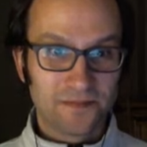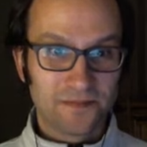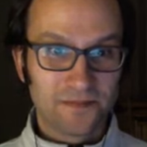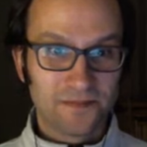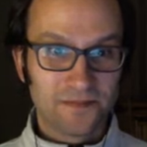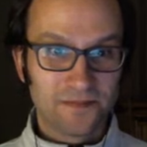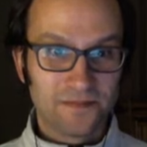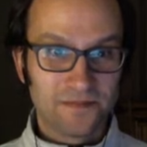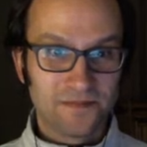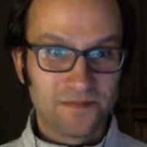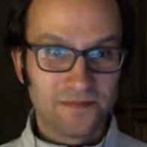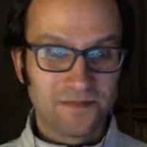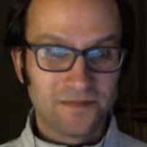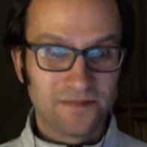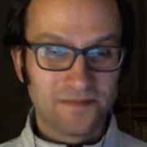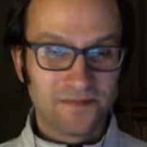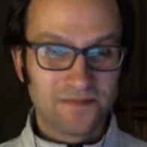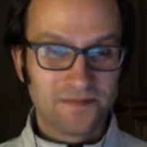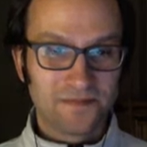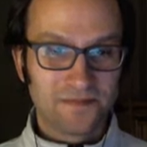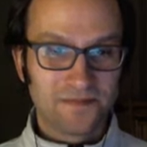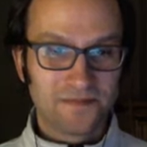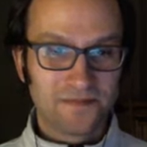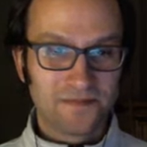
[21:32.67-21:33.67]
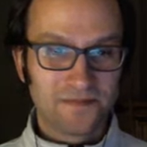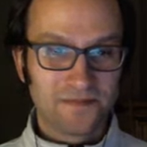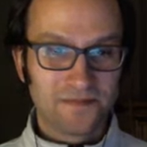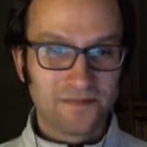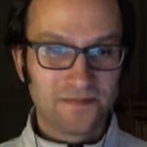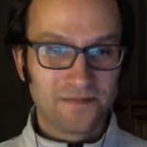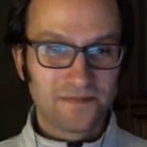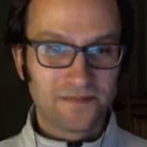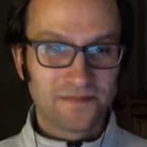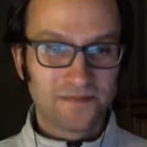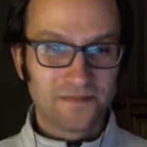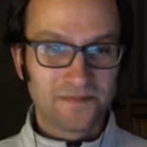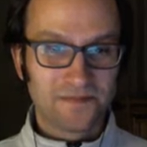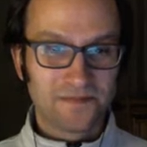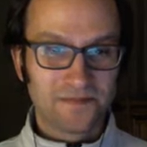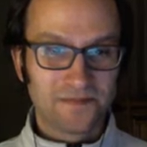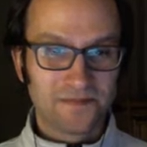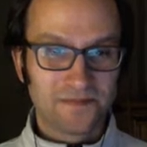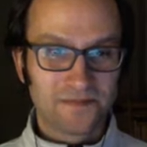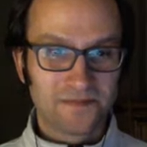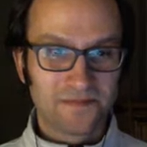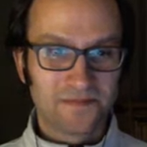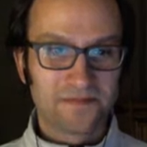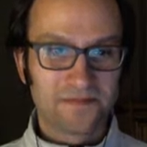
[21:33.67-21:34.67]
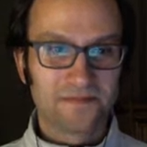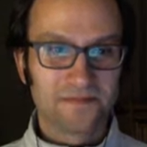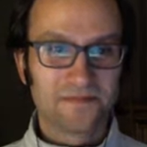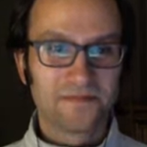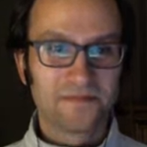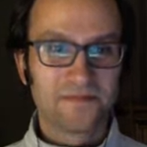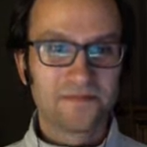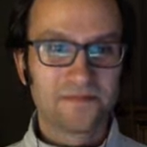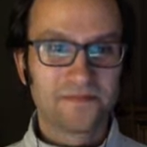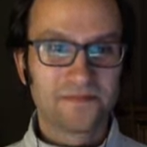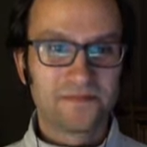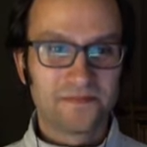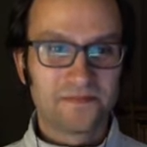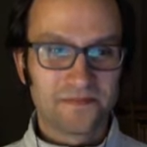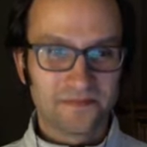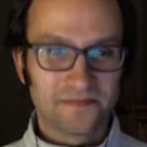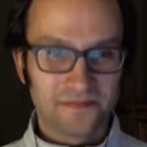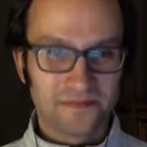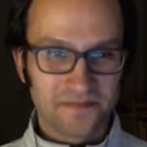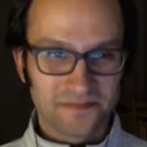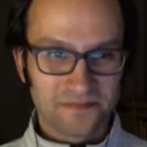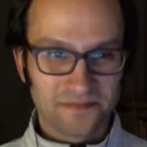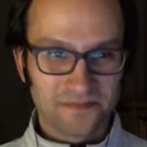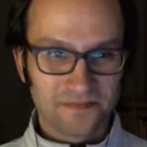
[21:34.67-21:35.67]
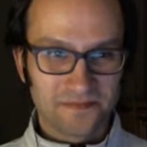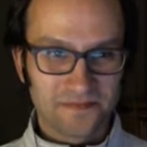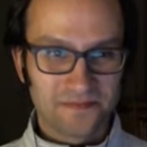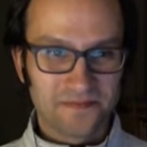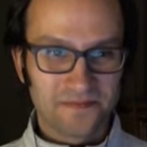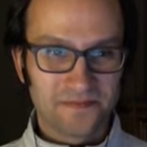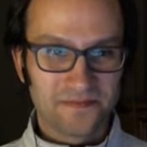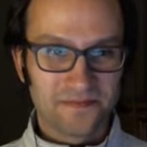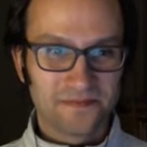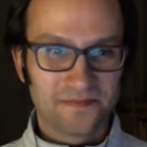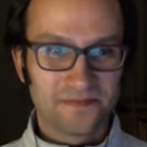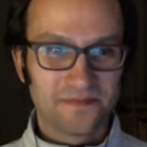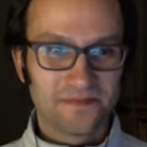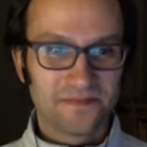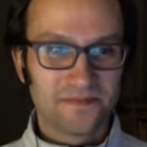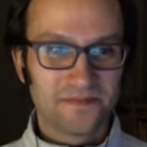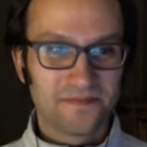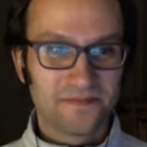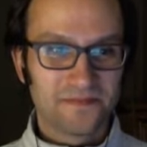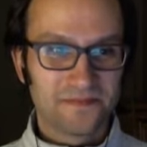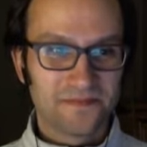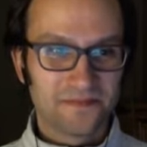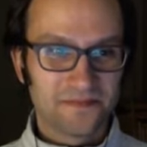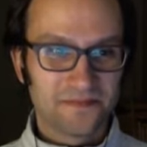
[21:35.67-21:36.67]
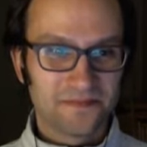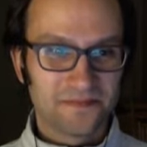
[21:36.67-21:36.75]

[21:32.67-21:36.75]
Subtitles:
(silent)